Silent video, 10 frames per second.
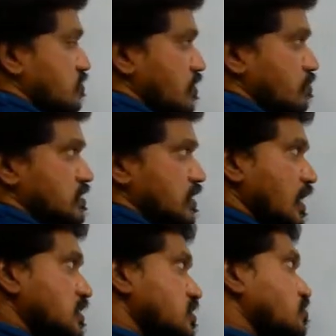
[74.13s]
fibers.
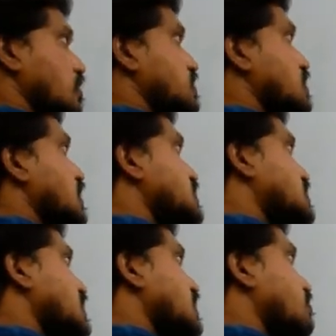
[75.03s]
Elastic fibers,
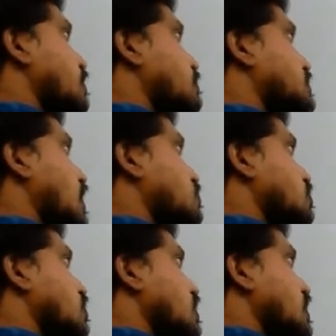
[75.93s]
single fibers
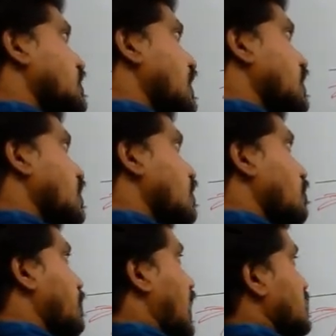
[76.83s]
also can
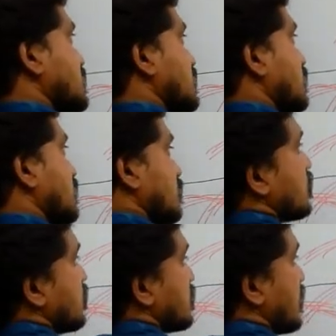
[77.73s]
branch.
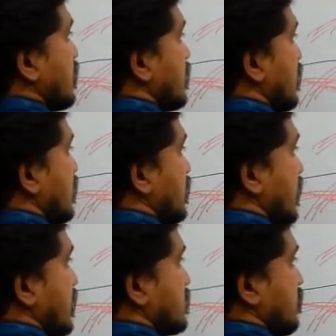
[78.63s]
These are
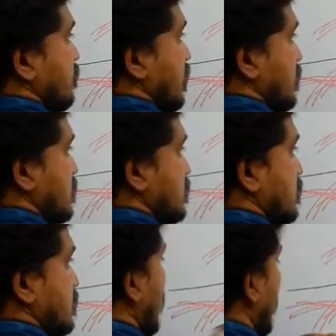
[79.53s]
elastic
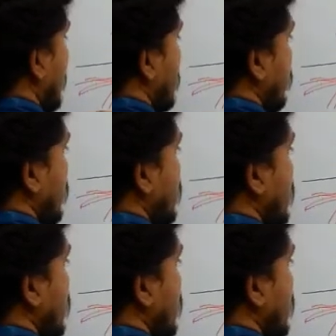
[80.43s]
fibers and they will